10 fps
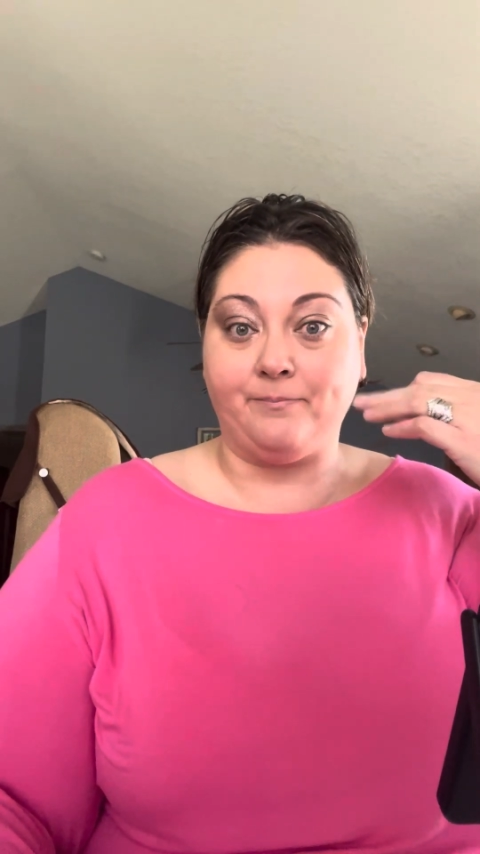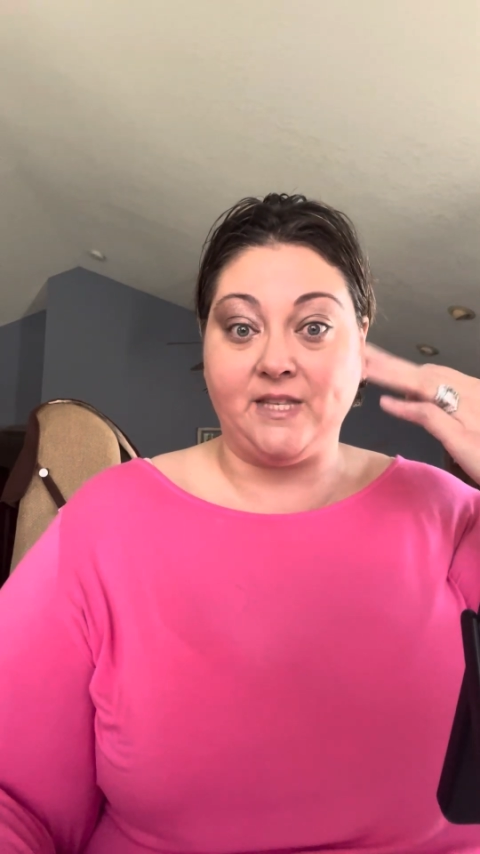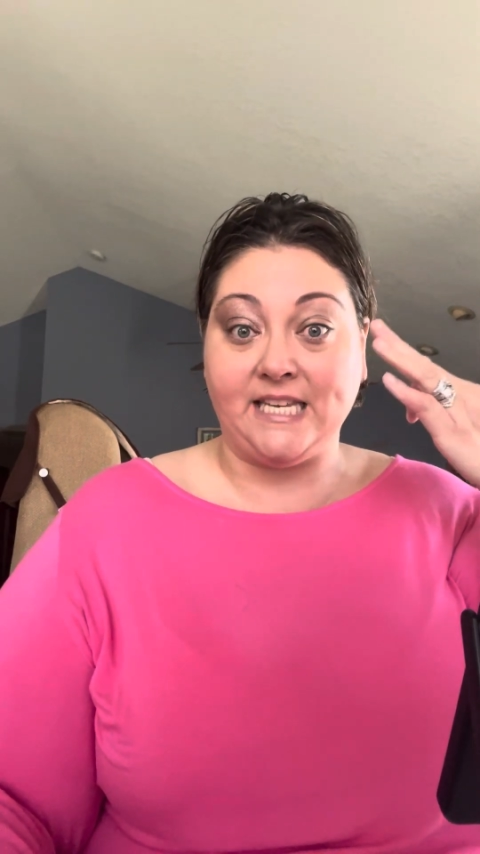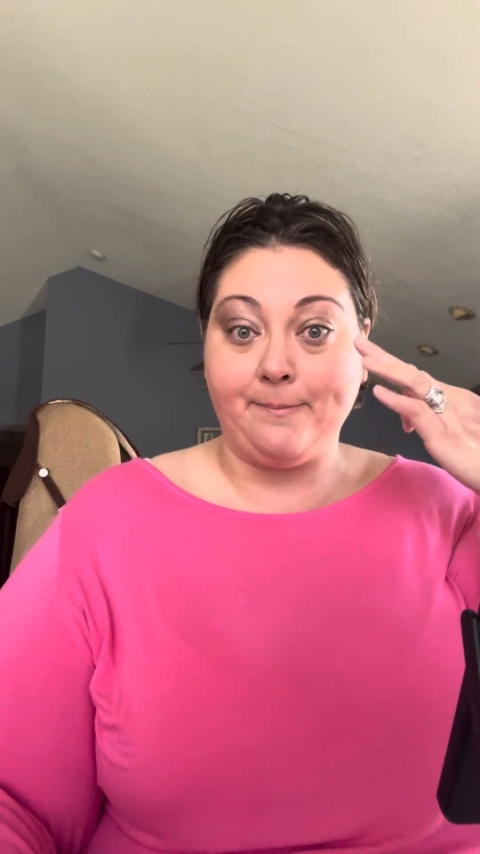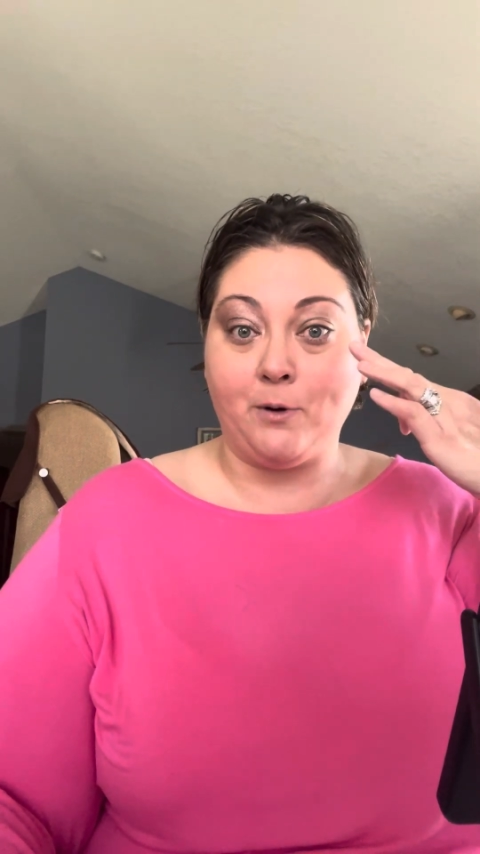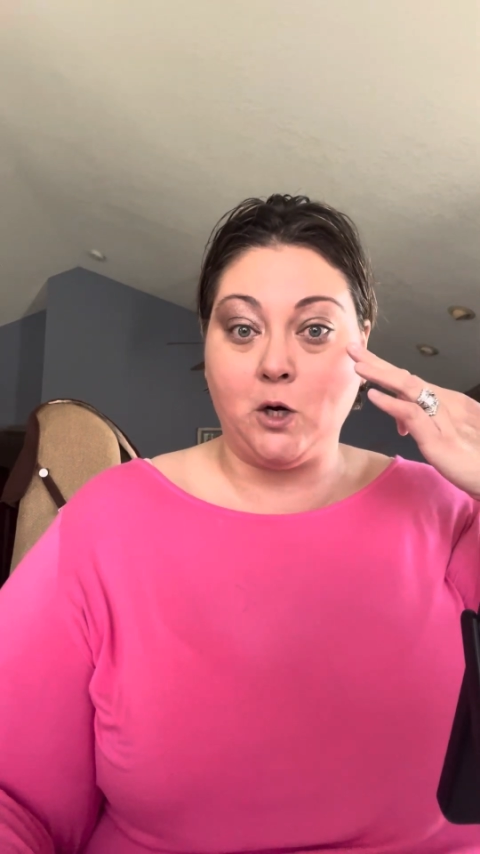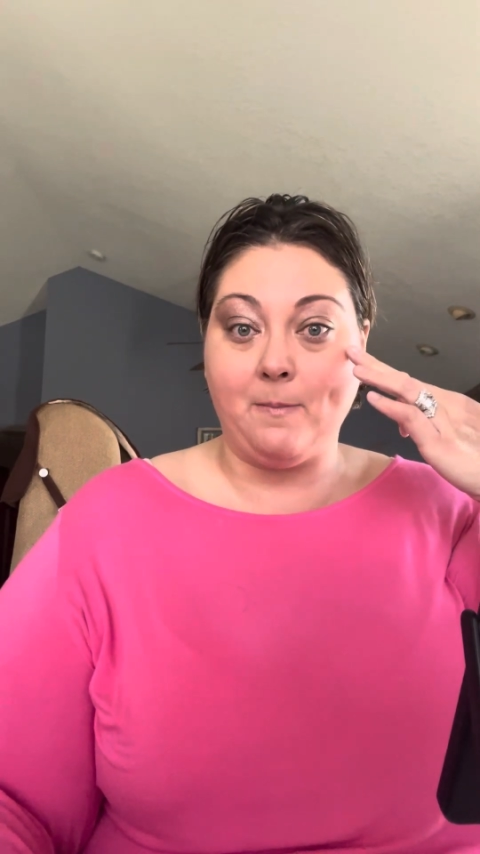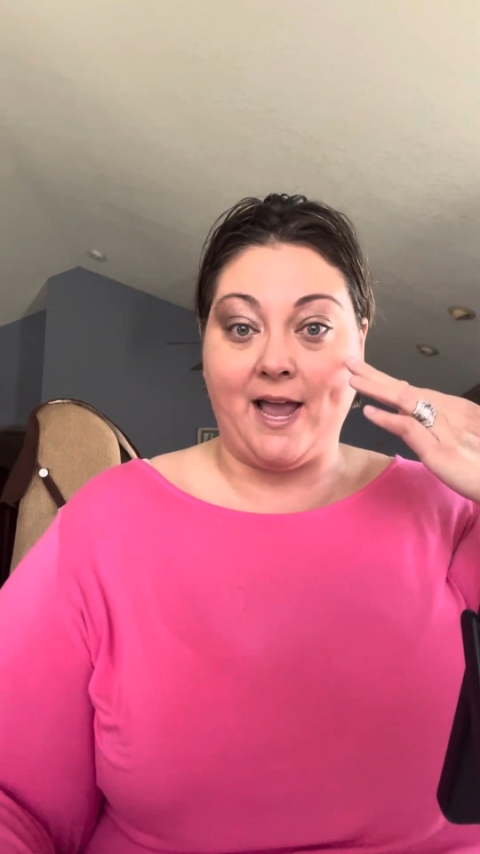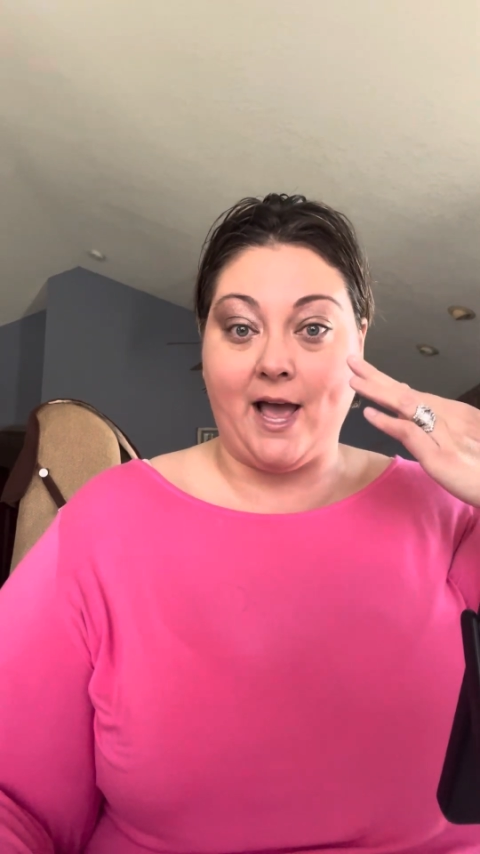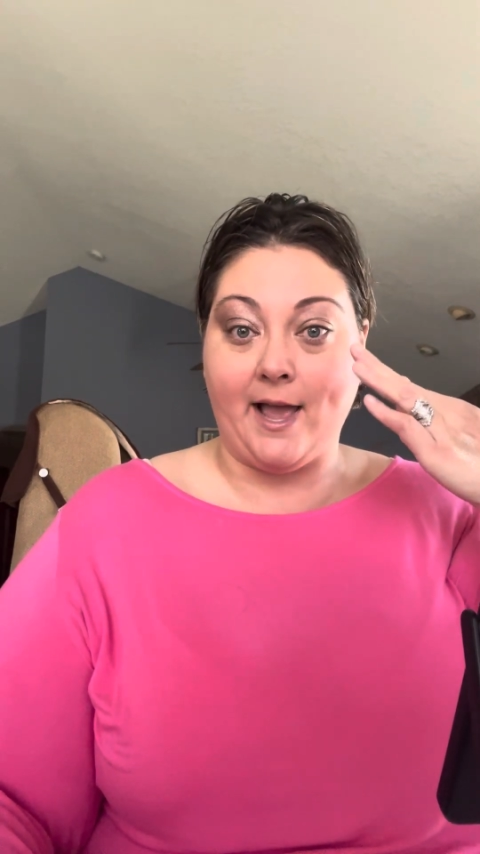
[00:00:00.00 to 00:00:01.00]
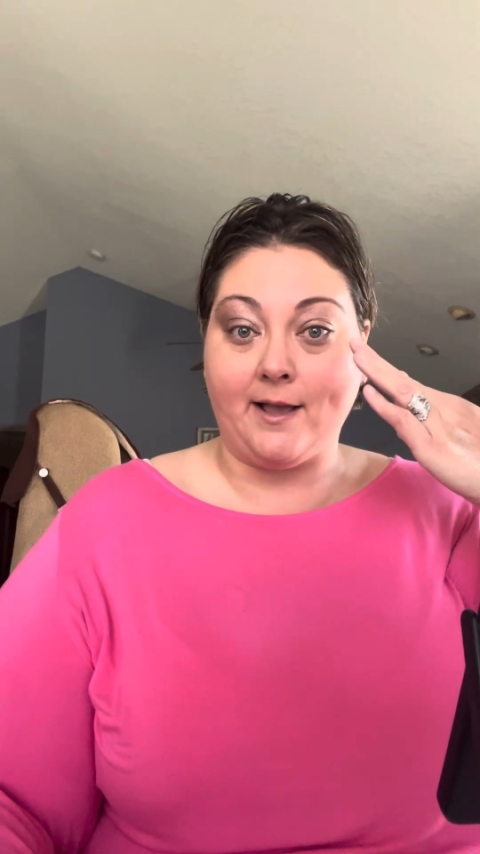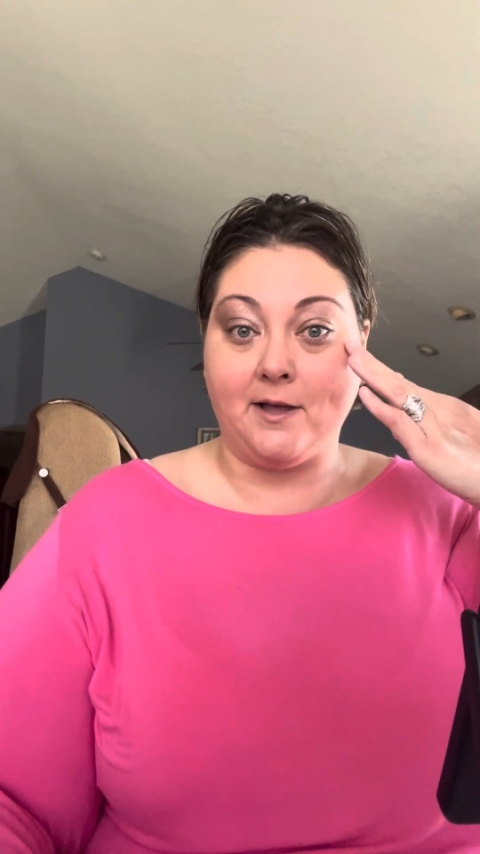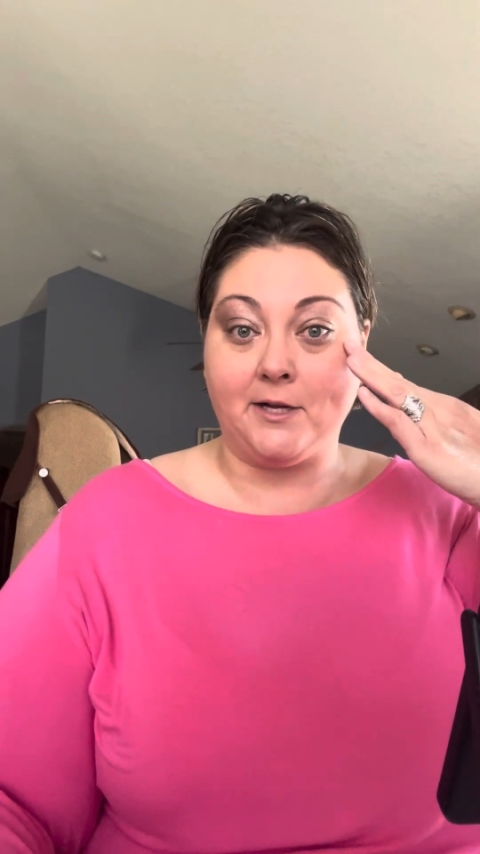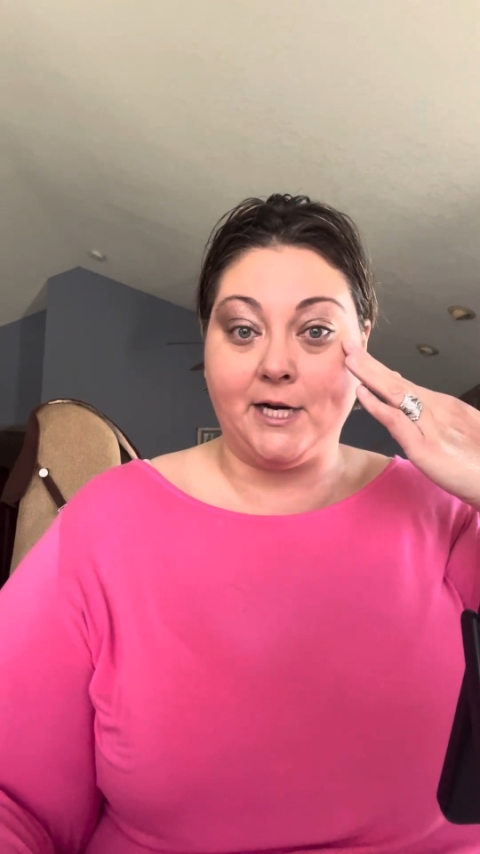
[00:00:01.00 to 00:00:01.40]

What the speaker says: deeper my eye color